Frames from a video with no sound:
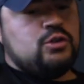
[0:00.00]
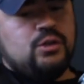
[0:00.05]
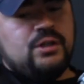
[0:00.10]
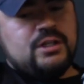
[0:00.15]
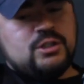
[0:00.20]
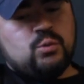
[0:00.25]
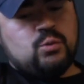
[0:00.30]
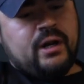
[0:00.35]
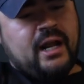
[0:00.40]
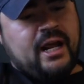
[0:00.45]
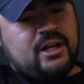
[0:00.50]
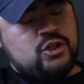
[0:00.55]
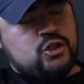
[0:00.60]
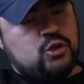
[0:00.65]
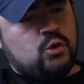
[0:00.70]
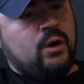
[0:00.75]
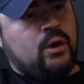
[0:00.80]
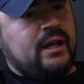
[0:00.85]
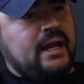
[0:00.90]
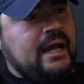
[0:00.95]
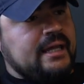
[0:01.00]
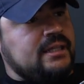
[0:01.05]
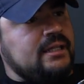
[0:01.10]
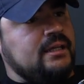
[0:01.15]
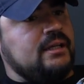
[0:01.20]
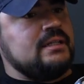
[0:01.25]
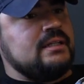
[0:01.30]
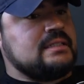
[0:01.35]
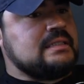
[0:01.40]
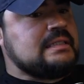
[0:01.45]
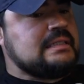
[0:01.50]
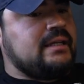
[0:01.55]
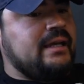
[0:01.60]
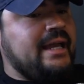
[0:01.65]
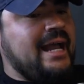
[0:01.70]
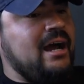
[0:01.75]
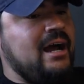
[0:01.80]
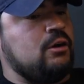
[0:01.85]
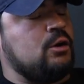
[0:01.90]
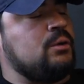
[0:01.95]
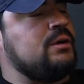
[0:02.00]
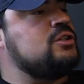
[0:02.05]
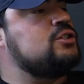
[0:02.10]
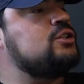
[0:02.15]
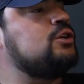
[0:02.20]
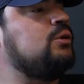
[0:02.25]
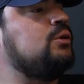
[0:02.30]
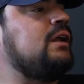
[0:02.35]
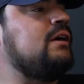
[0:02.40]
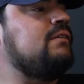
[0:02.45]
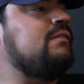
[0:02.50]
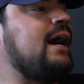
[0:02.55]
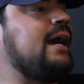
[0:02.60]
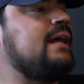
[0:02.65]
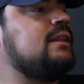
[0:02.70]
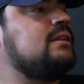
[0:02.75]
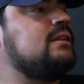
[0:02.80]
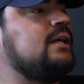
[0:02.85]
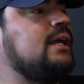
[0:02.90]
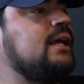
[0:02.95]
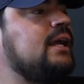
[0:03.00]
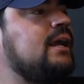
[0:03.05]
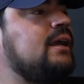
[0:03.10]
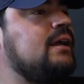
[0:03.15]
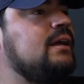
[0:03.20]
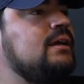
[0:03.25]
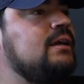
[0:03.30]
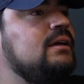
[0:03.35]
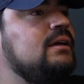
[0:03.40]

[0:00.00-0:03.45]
you this when I joined. I think it's counterintuitive. I think